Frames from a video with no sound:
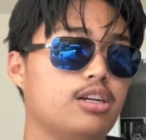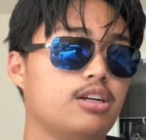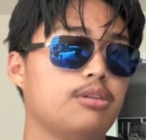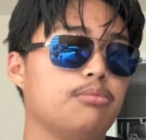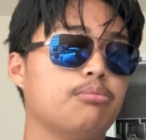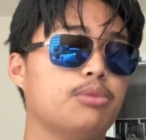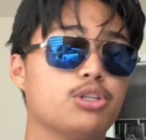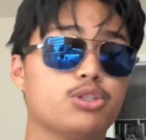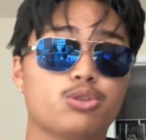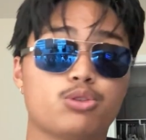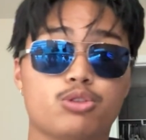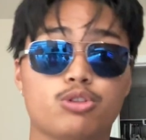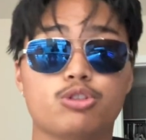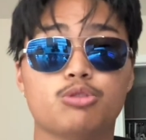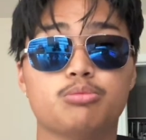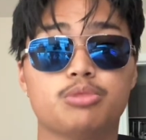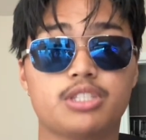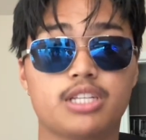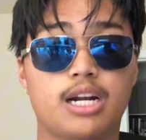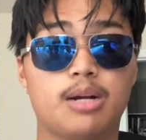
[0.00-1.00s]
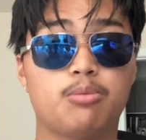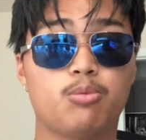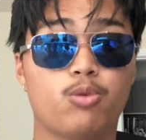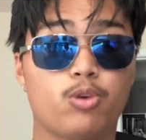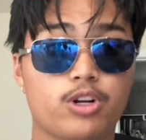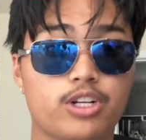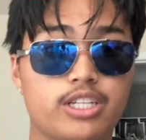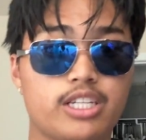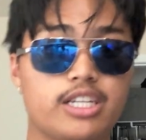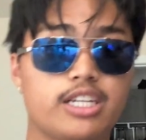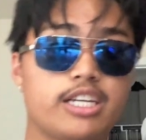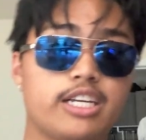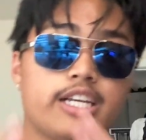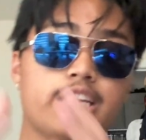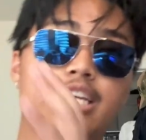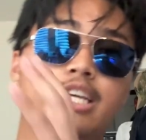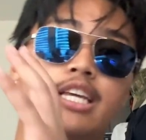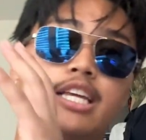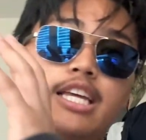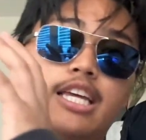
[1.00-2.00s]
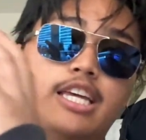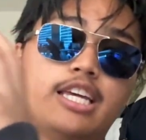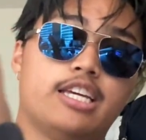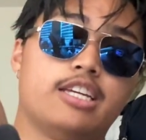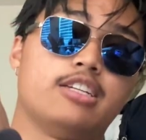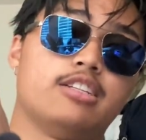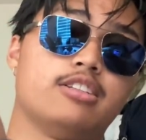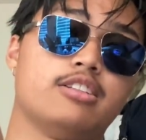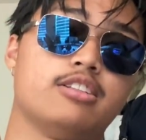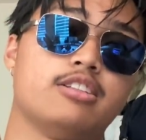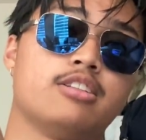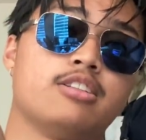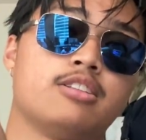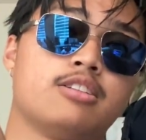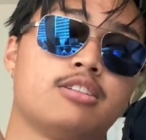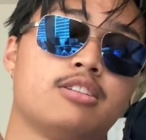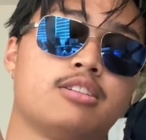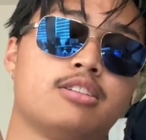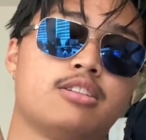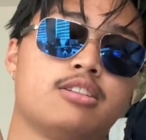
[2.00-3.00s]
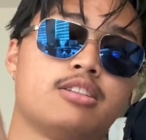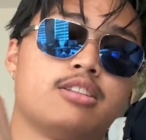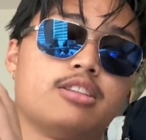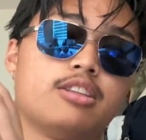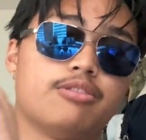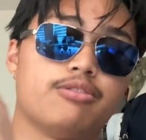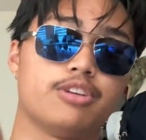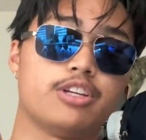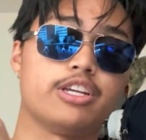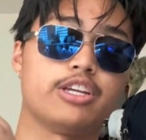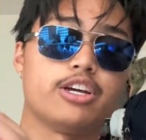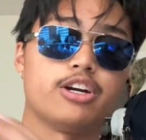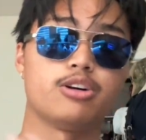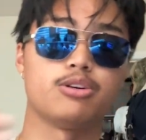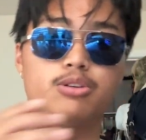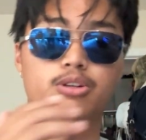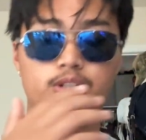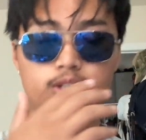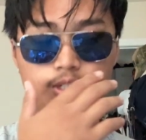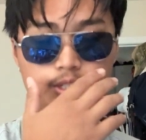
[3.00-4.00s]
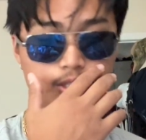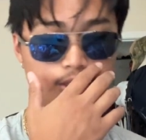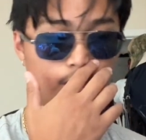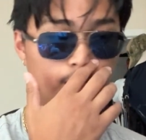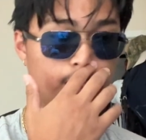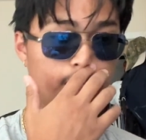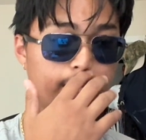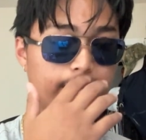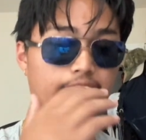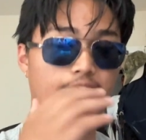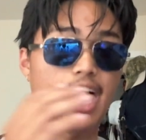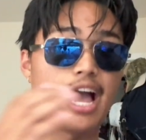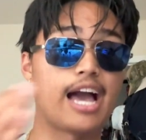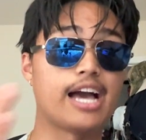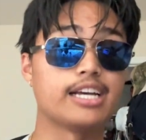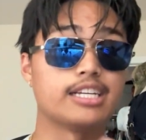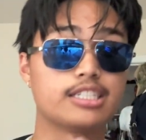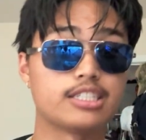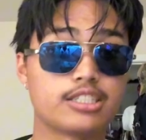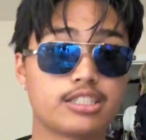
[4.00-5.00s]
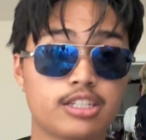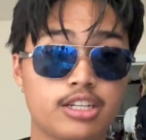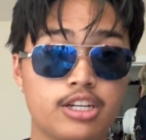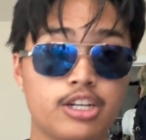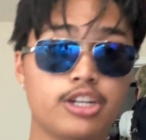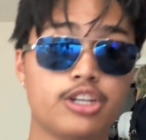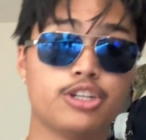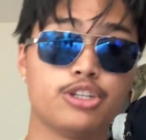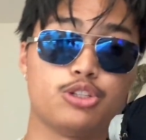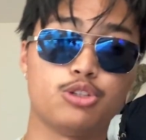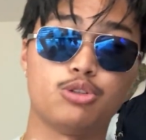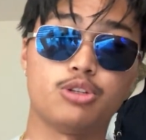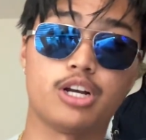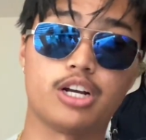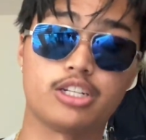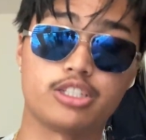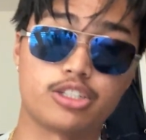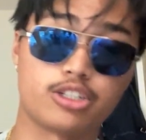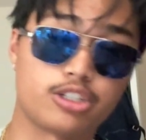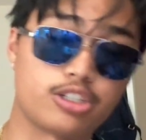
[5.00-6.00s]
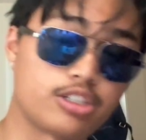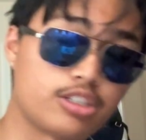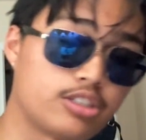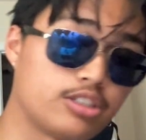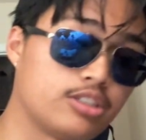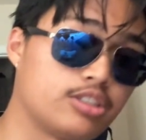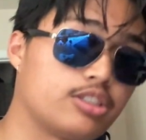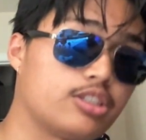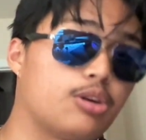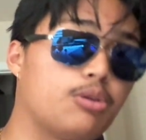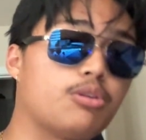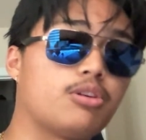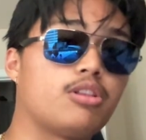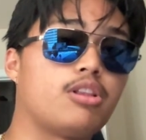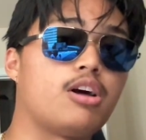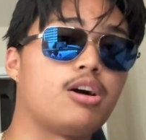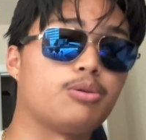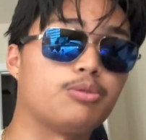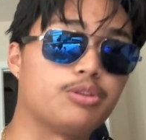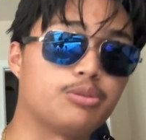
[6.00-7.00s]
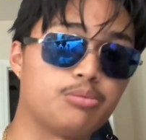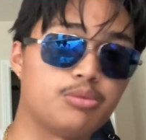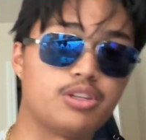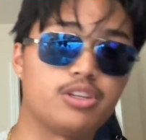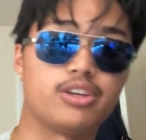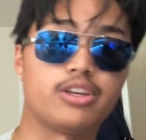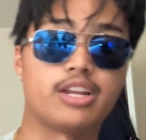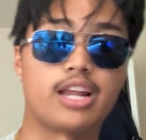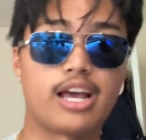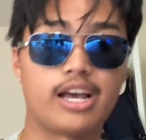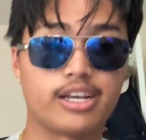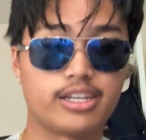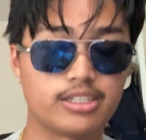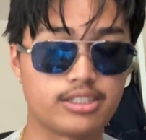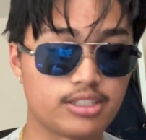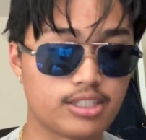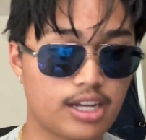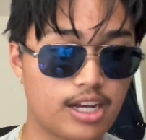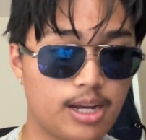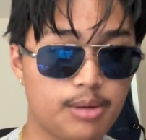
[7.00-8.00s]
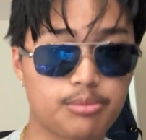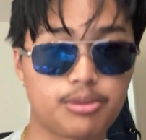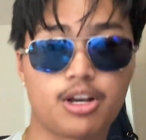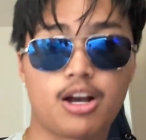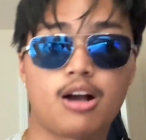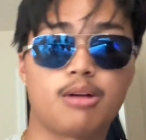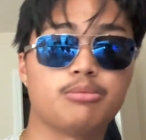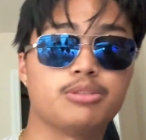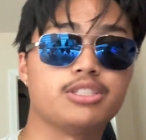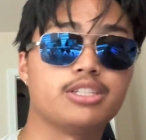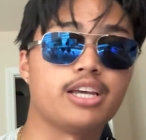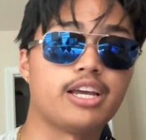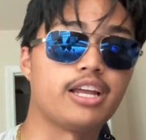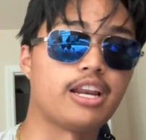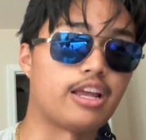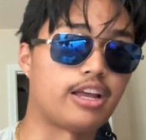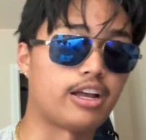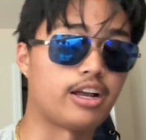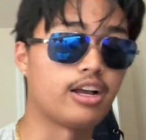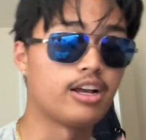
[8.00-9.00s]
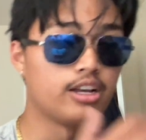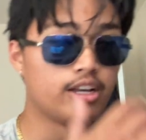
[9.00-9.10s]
muscle groups that I'm working in the video. So like as you guys are going along with me and as I'm commentating,